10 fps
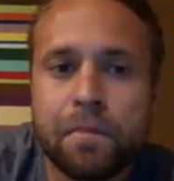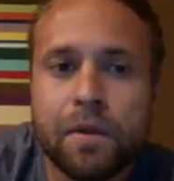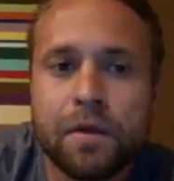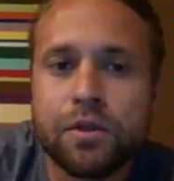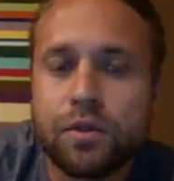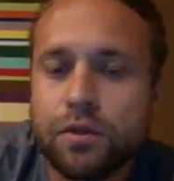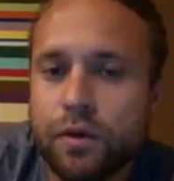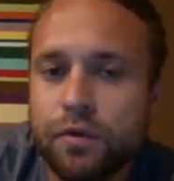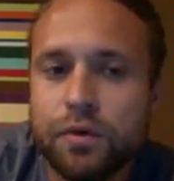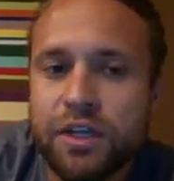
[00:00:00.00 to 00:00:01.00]
So
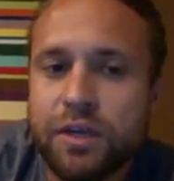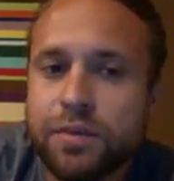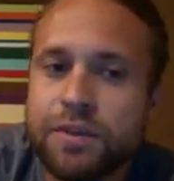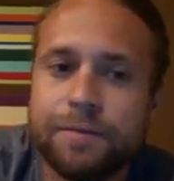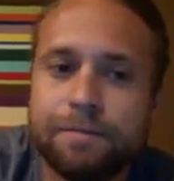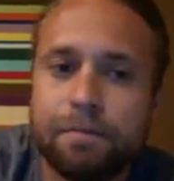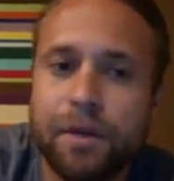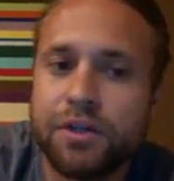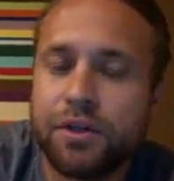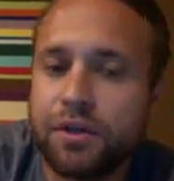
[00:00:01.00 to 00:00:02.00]
a few tips.
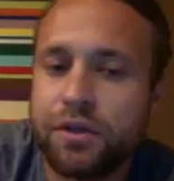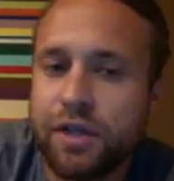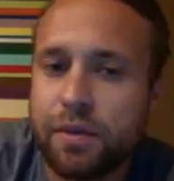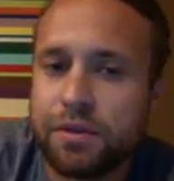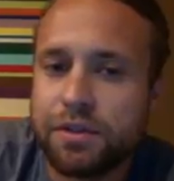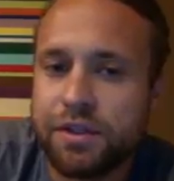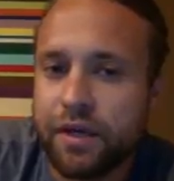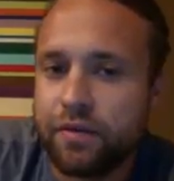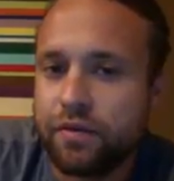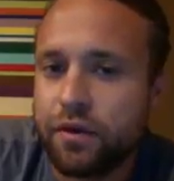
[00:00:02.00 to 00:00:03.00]
Make sure you establish a
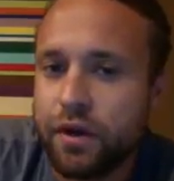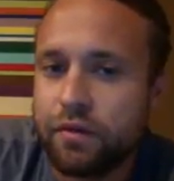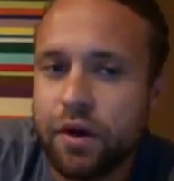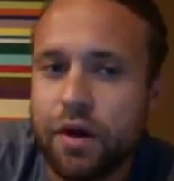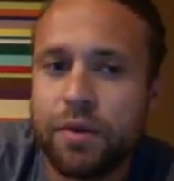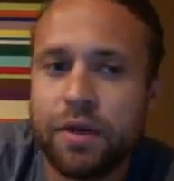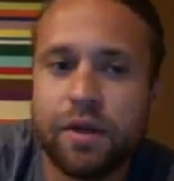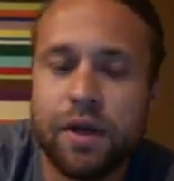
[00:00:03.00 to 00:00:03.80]
safe learning environment.